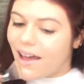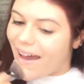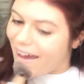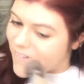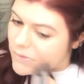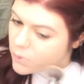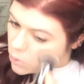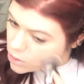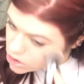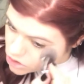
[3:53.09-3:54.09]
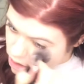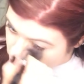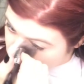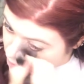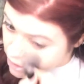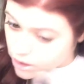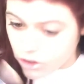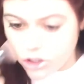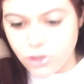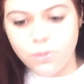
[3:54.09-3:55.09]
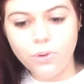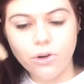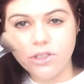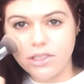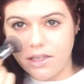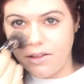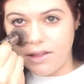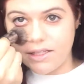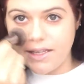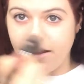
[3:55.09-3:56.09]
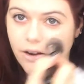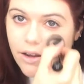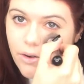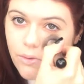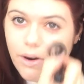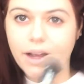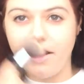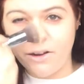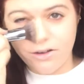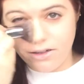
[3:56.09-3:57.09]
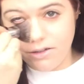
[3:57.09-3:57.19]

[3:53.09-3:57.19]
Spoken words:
have pores, larger pores in this area right here.